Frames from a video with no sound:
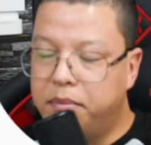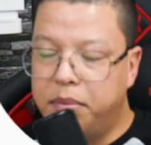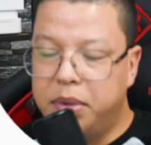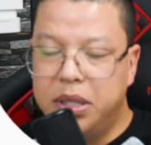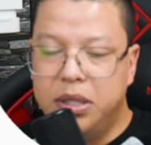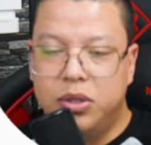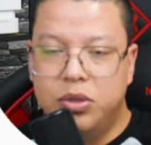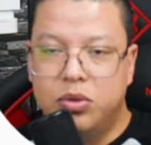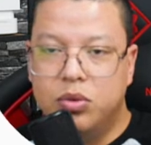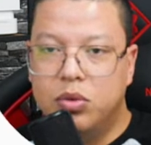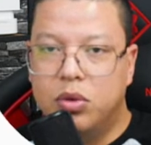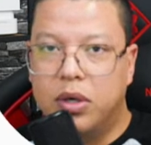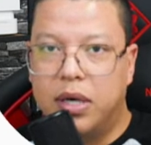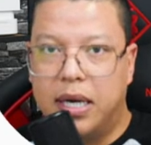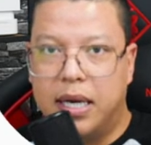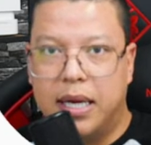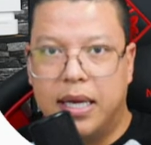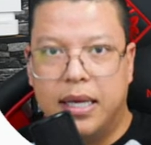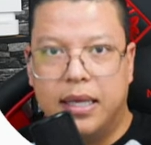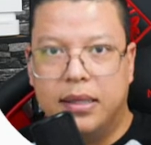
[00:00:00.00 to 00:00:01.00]
be
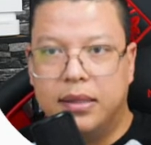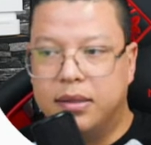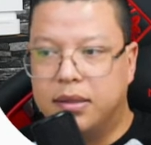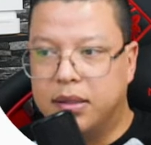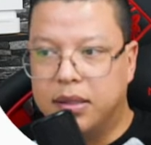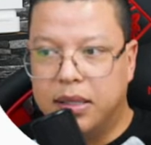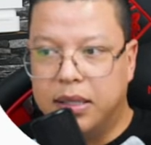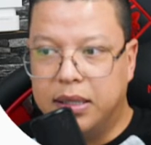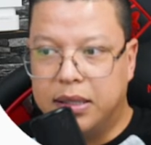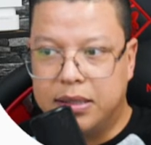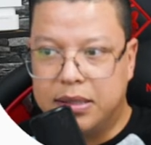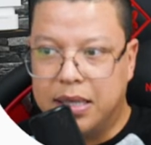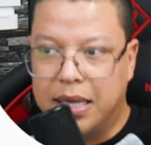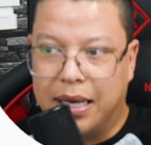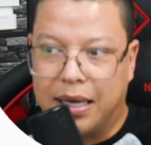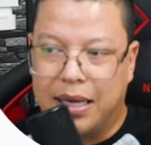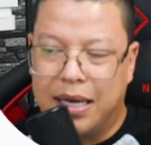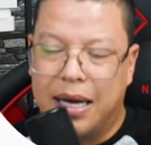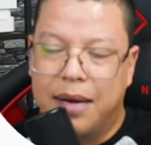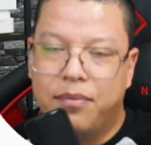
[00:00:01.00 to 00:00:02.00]
sure. And it's
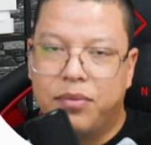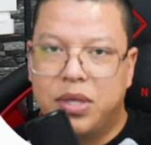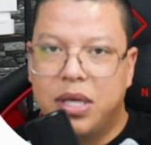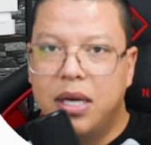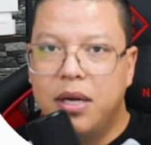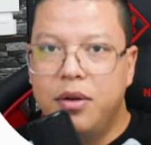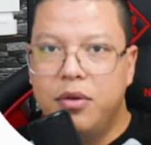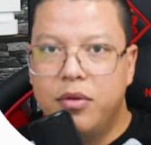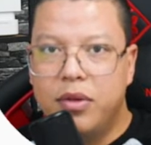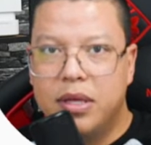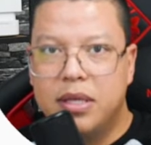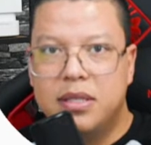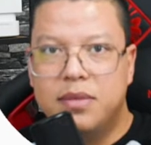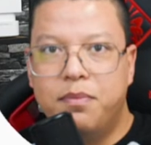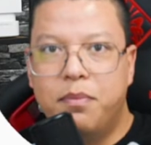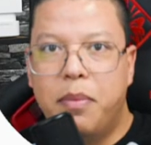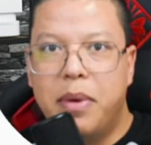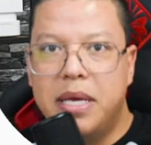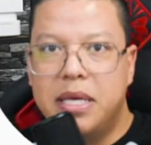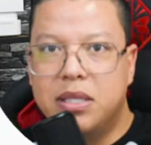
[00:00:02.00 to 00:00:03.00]
like, I'm telling you this
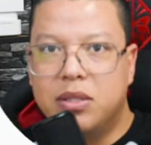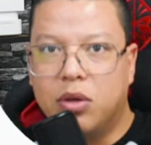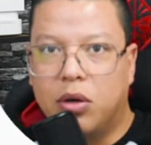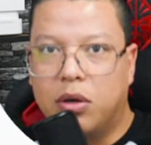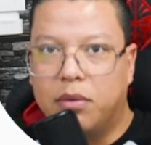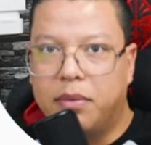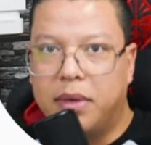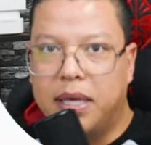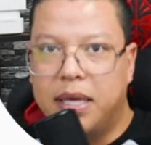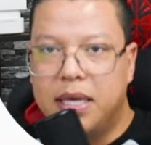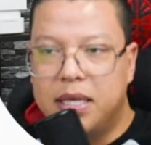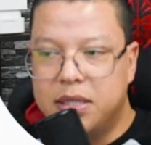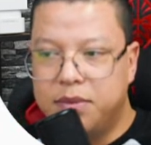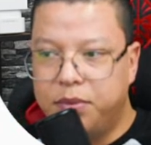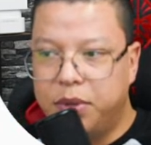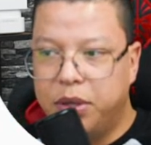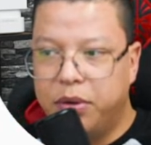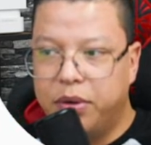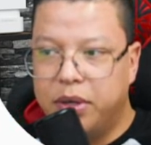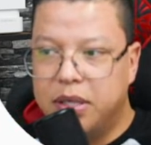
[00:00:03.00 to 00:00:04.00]
based on my
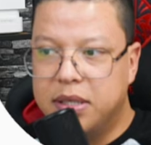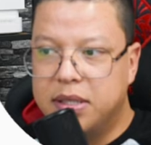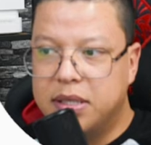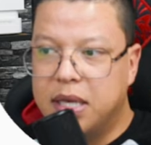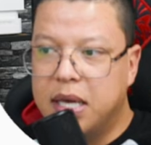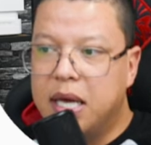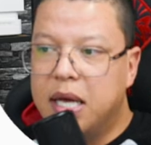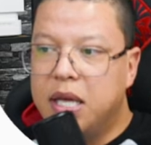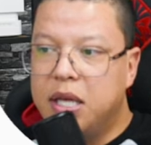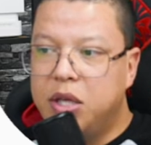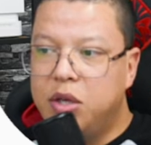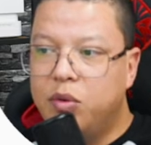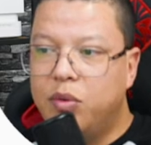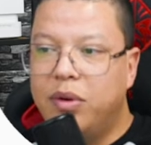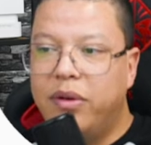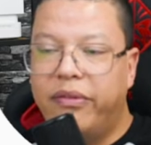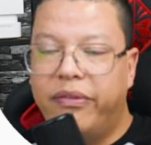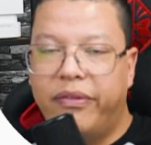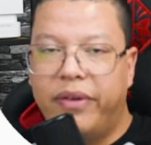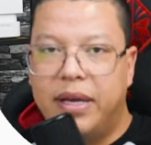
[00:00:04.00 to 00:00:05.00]
experience, you
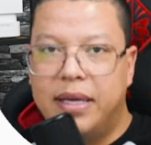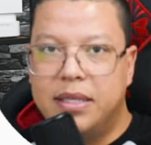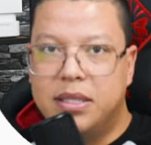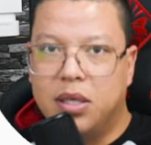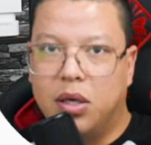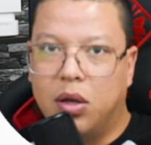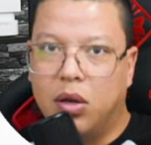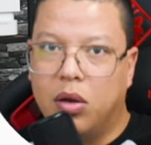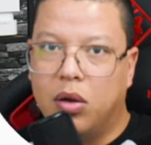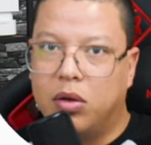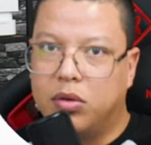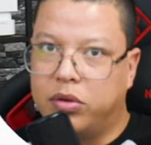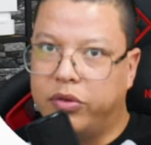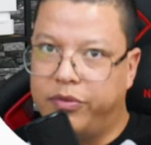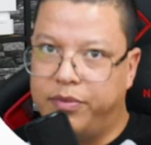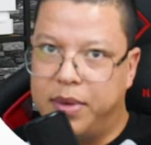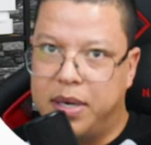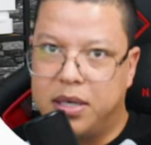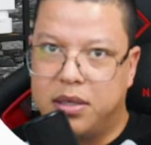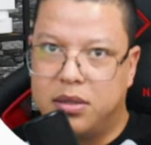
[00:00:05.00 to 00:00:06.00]
will face a lot
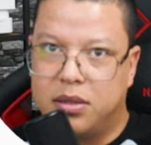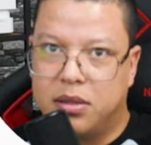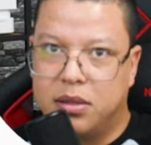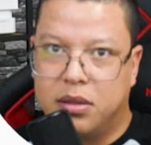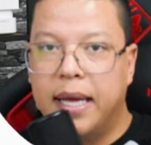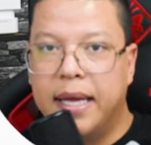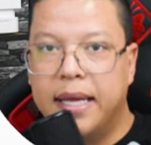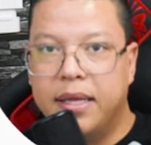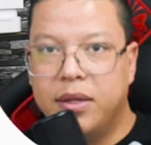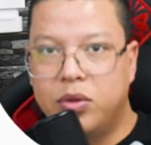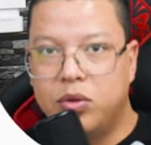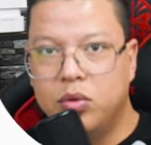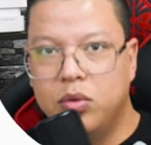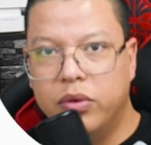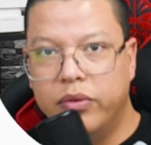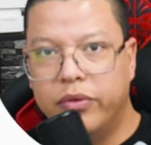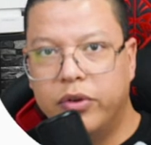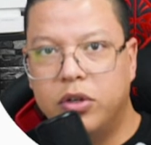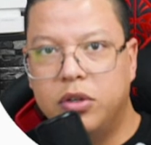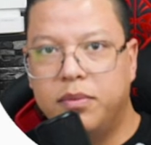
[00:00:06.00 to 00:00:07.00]
of bugs. And
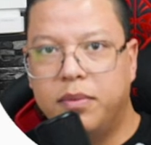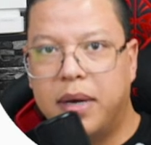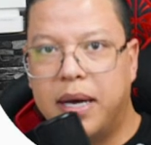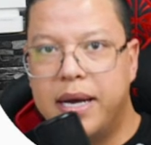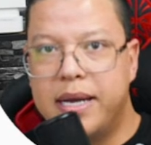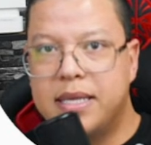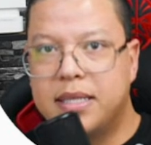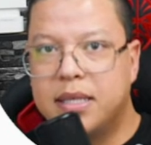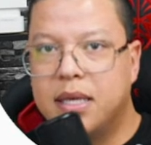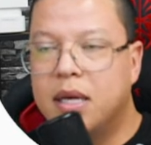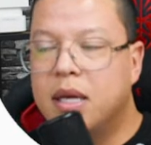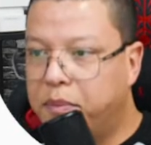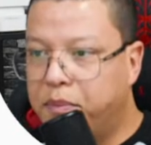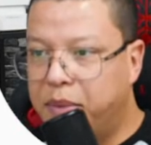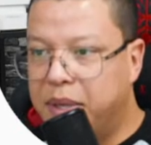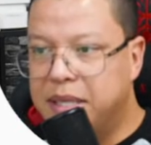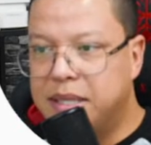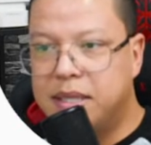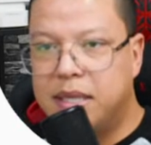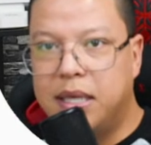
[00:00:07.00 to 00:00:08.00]
to avoid bugs, the
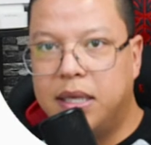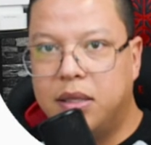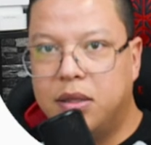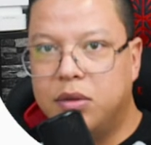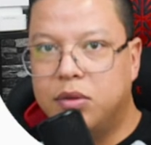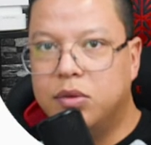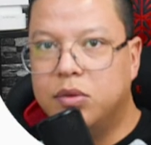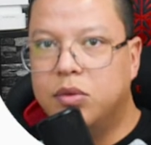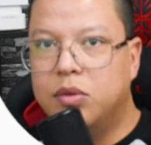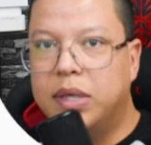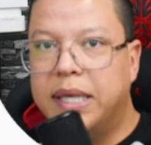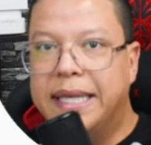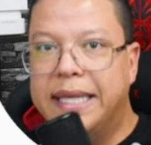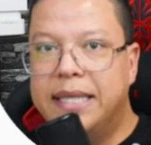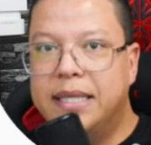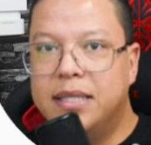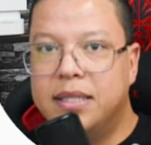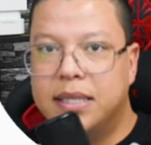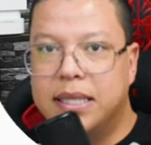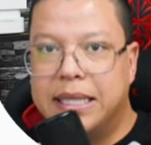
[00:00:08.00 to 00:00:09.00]
best thing to do
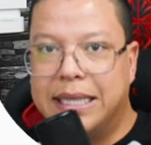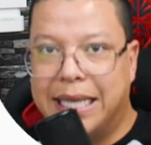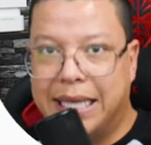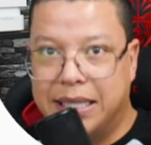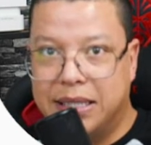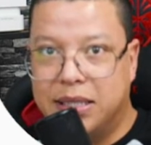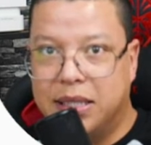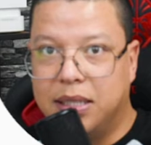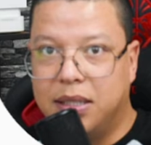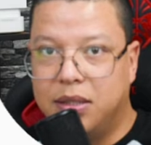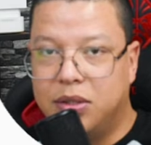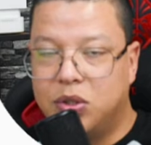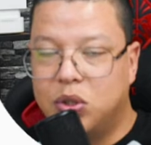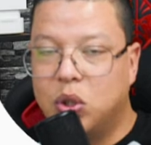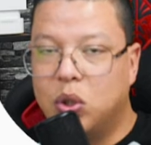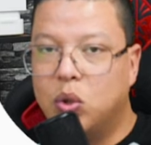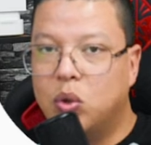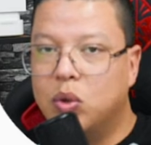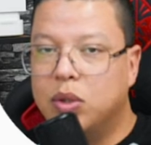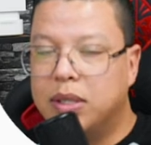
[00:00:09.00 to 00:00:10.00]
is testing.
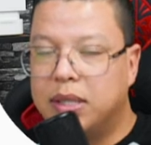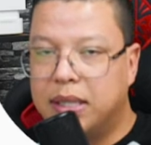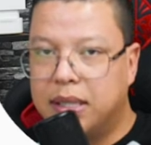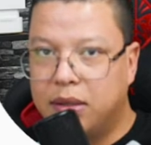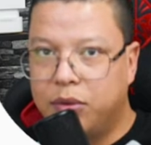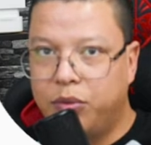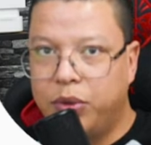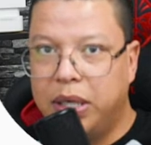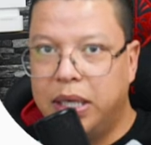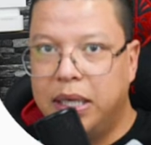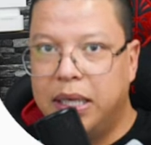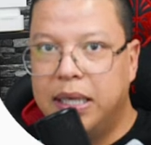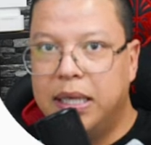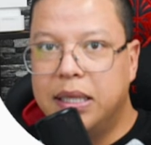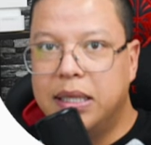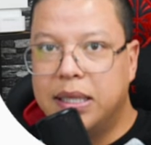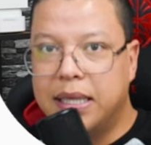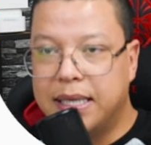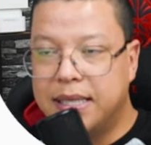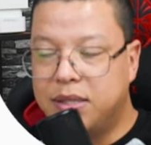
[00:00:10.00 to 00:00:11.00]
So
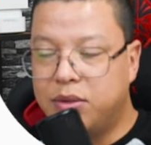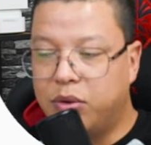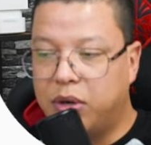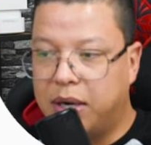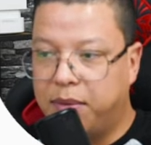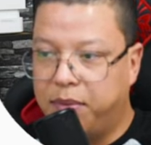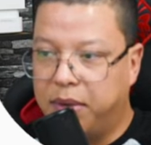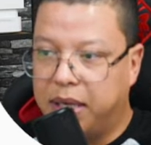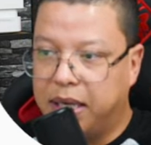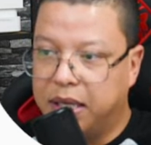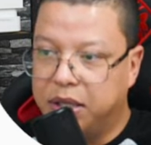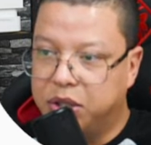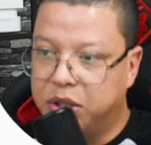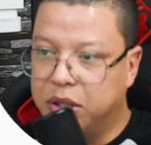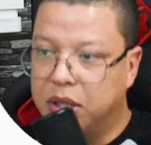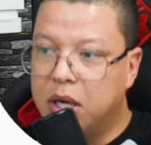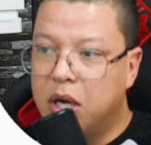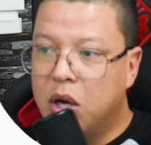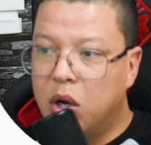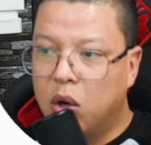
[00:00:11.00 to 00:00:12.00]
really test your
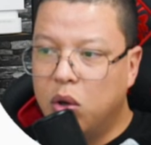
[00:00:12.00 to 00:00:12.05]
application.